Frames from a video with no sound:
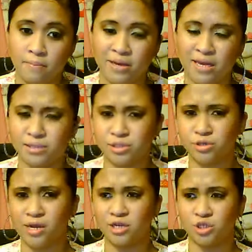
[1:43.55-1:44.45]
But
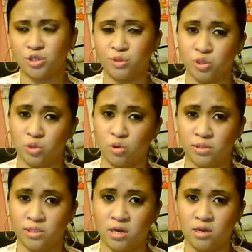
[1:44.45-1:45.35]
yesterday I just went to
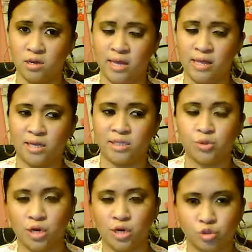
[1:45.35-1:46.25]
Ulta, and that's
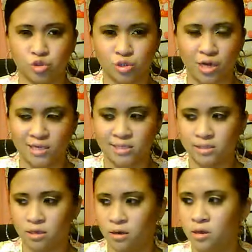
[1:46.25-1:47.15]
where I showed you guys
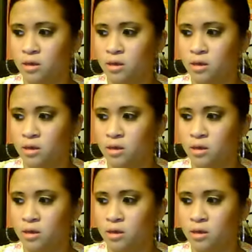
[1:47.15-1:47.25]
the